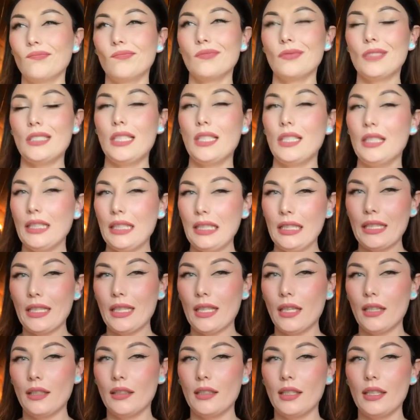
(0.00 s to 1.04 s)

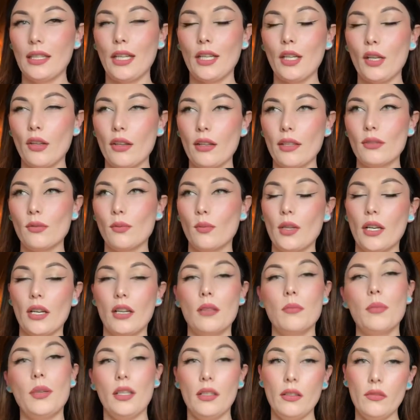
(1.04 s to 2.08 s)
Delina, and I know that's
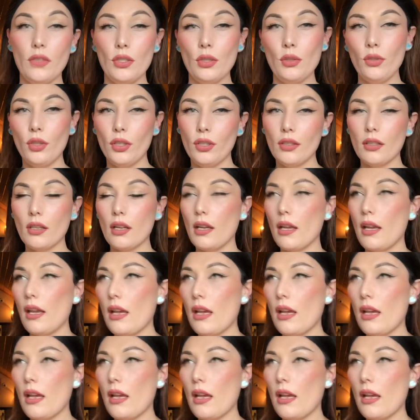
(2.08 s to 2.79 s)
weird, but if you took